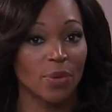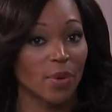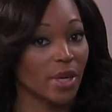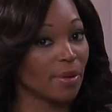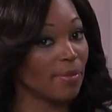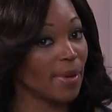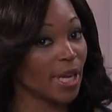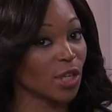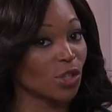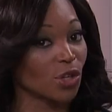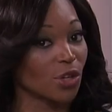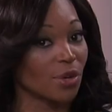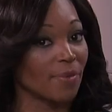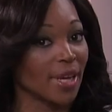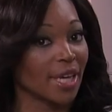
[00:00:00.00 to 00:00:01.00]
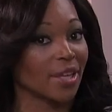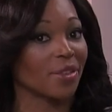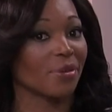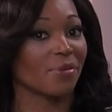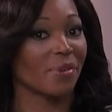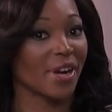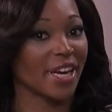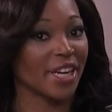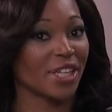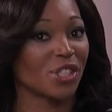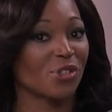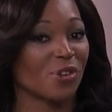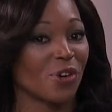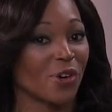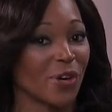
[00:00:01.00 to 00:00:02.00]
you want to make sure you're making the right
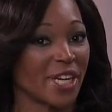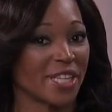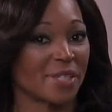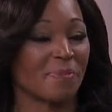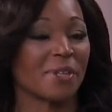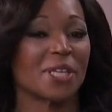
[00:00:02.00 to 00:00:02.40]
choice.